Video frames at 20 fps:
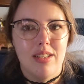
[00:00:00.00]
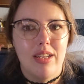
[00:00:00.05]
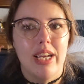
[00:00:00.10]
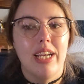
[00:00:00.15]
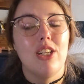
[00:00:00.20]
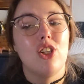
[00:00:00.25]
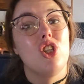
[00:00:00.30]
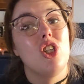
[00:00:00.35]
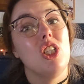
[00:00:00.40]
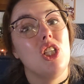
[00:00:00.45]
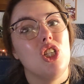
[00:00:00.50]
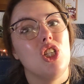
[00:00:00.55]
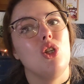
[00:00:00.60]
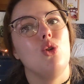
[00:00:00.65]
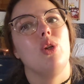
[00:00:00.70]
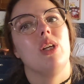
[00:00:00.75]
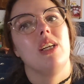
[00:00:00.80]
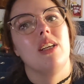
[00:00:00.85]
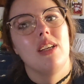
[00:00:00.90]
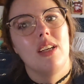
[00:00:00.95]
HD
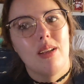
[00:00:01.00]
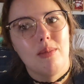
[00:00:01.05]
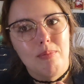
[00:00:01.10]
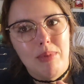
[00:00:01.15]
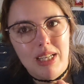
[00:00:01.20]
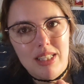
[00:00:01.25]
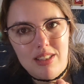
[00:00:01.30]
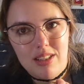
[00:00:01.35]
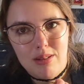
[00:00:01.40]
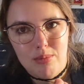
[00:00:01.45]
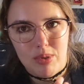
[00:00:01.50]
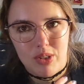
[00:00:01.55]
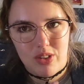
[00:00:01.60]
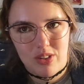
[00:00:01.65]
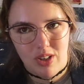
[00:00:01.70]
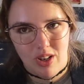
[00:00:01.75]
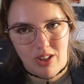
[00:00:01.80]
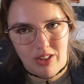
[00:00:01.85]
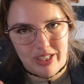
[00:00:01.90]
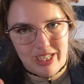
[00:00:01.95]
2D. It makes it almost
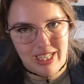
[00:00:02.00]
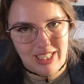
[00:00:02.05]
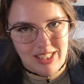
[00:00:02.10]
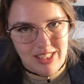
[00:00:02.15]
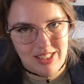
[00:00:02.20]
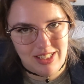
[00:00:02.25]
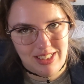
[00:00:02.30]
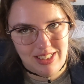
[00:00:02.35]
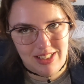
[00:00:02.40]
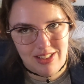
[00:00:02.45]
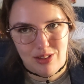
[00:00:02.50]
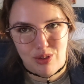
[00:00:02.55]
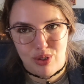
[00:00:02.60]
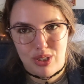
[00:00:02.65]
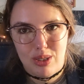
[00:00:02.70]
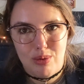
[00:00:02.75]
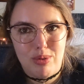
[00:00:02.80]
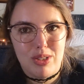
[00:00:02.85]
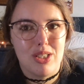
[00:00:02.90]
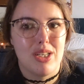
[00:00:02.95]
all HD
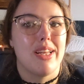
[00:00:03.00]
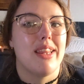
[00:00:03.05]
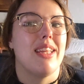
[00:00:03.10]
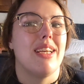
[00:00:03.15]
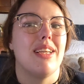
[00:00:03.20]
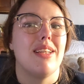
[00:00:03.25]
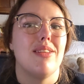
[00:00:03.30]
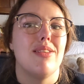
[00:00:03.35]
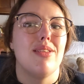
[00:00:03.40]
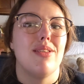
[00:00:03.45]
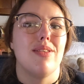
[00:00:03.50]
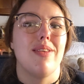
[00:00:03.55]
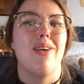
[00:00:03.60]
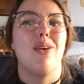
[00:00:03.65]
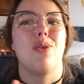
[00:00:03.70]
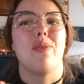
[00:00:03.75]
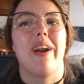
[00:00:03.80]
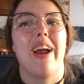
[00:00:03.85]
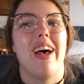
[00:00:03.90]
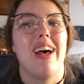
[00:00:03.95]
2D, which I think is
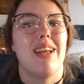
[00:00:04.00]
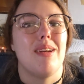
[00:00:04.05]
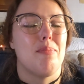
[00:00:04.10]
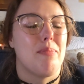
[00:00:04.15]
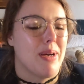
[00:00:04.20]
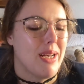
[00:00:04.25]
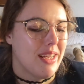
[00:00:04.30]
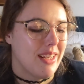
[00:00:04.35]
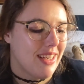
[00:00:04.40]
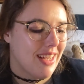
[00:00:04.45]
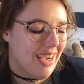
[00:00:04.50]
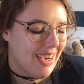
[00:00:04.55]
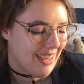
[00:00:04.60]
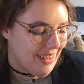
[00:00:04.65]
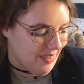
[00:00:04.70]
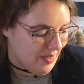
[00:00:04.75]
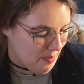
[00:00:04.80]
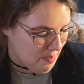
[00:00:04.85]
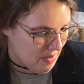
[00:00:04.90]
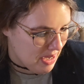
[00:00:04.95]
so rad, but
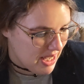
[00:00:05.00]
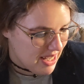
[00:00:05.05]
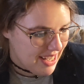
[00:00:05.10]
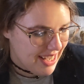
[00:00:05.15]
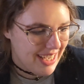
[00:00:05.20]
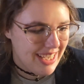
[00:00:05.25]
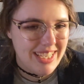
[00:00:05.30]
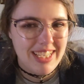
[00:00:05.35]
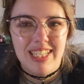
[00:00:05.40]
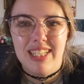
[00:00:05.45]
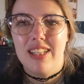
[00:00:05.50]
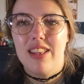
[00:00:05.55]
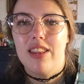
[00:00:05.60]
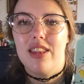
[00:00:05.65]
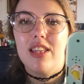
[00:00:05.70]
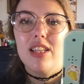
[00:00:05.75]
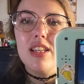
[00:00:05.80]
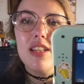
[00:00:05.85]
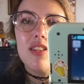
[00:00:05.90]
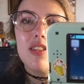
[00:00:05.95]

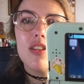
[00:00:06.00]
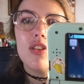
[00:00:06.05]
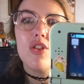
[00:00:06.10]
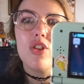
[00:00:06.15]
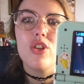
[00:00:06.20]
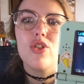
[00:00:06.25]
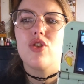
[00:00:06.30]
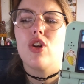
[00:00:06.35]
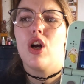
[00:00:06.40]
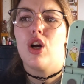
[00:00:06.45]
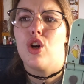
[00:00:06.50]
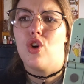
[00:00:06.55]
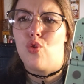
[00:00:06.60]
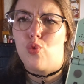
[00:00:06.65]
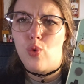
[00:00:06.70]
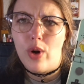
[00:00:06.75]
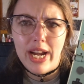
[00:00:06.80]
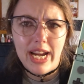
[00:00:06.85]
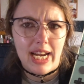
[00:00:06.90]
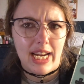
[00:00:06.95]
this is just a
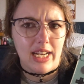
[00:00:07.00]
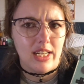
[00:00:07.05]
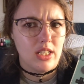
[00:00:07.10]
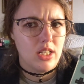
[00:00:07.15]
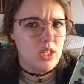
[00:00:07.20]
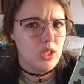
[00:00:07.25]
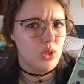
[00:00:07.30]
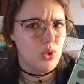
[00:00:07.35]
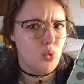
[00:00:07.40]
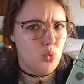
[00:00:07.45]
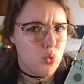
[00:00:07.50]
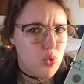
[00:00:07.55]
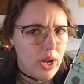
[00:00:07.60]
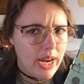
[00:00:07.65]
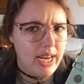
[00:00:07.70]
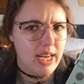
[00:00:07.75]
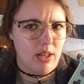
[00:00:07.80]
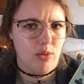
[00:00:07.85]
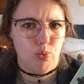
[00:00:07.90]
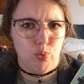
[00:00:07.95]
great
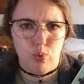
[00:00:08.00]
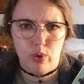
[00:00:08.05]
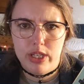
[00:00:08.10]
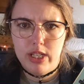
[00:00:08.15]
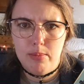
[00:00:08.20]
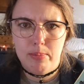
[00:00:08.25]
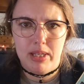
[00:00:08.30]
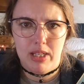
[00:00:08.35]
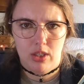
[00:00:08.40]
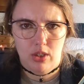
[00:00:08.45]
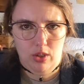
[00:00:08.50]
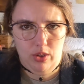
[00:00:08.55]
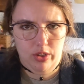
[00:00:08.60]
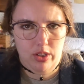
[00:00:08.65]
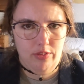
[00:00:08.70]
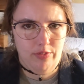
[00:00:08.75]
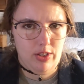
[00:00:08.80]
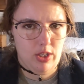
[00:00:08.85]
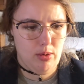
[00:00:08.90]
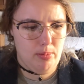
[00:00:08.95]
rebuild
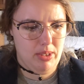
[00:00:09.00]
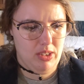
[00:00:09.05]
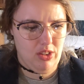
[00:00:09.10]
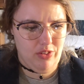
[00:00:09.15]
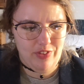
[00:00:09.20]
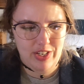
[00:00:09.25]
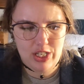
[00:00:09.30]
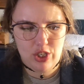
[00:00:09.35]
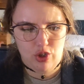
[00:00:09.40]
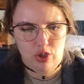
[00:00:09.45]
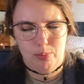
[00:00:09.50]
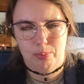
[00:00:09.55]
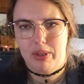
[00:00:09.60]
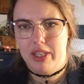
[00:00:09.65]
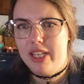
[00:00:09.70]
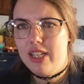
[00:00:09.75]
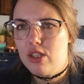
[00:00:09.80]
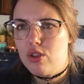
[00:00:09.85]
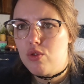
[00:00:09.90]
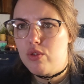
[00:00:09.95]
of Kirby's Adventure. It
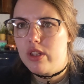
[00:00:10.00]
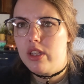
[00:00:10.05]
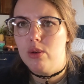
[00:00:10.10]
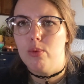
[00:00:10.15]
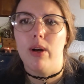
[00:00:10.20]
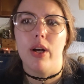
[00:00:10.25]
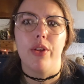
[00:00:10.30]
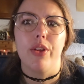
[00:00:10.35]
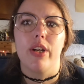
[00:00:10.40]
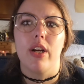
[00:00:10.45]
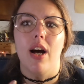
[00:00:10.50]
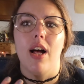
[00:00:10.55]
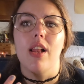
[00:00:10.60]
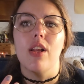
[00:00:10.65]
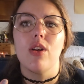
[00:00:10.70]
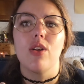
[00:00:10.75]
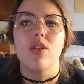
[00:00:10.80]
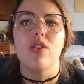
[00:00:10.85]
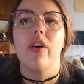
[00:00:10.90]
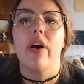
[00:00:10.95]
plays really well. The
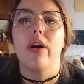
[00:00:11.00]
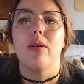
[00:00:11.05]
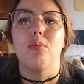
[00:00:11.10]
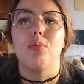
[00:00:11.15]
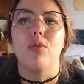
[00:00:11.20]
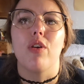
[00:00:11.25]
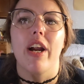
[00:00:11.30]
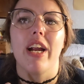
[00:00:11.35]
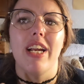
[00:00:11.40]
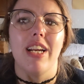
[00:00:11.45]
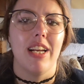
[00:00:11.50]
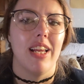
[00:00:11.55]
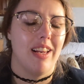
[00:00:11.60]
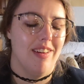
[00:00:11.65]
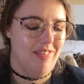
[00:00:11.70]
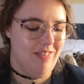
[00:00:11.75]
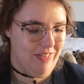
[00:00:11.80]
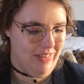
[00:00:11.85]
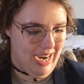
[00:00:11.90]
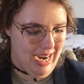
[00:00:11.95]
colors are bright
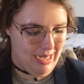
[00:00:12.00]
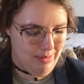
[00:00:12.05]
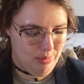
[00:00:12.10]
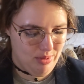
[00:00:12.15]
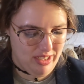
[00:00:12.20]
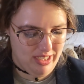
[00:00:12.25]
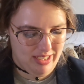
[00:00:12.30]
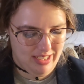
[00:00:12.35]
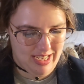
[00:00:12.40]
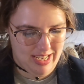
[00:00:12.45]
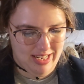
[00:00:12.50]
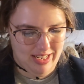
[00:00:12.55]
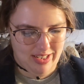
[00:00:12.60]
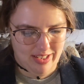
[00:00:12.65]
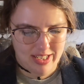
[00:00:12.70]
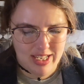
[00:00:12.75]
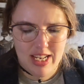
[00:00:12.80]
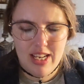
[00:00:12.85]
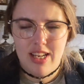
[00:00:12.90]
and vibrant and